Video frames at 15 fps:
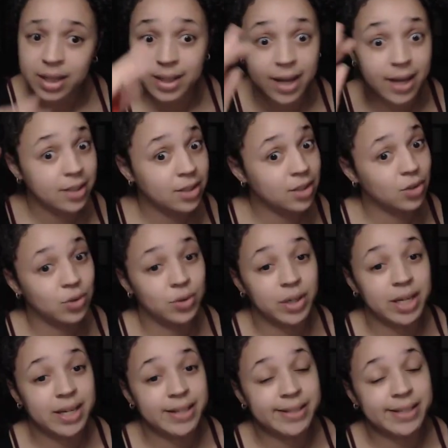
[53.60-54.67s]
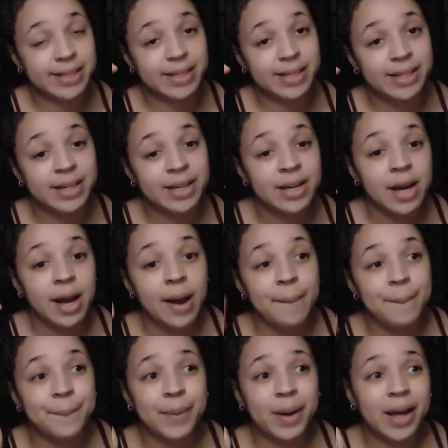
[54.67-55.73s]
That's crazy.
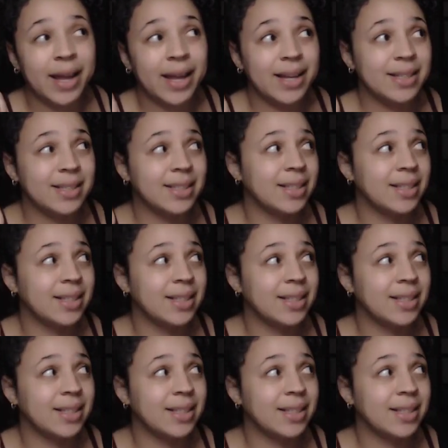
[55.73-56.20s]
But